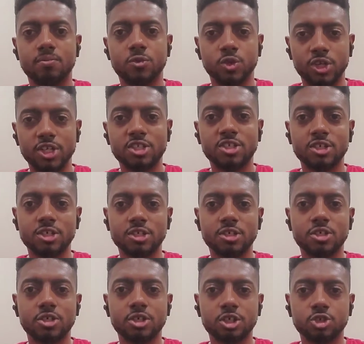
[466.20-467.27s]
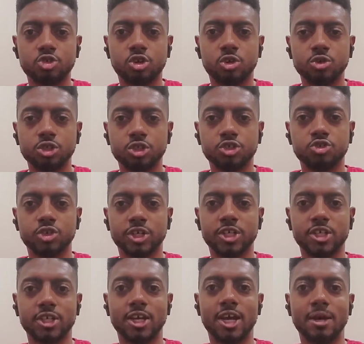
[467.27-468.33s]
you need to control your
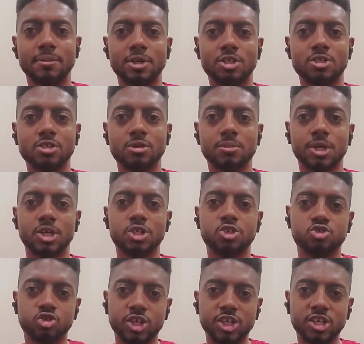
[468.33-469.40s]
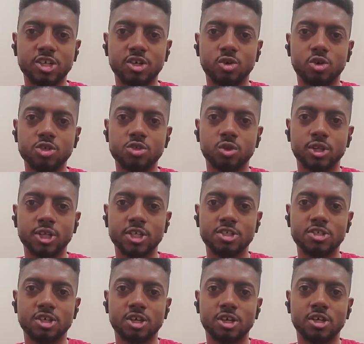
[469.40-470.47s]
drinking habits, because drinking can also lead
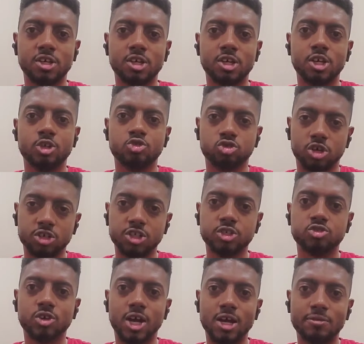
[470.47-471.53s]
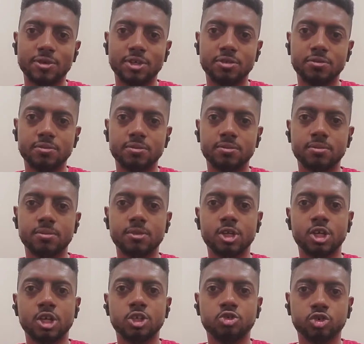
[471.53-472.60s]
to drunken driving.
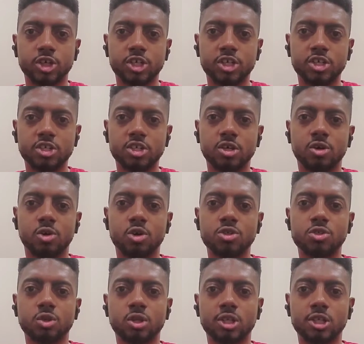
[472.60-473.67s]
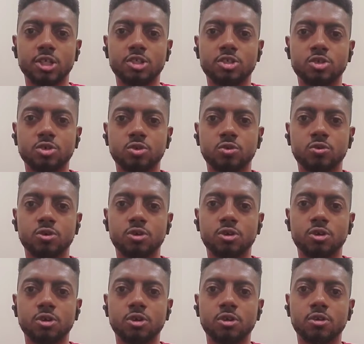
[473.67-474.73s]
Drinking can also lead to
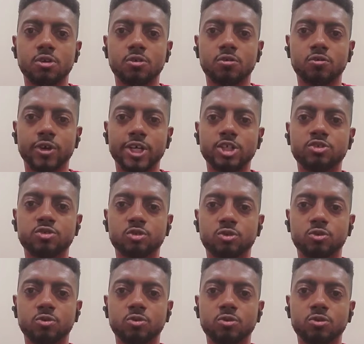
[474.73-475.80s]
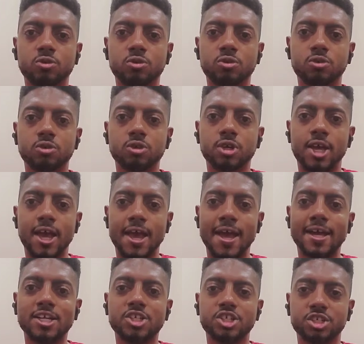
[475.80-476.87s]
rageful
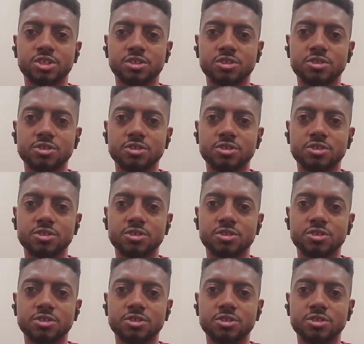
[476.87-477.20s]
actions.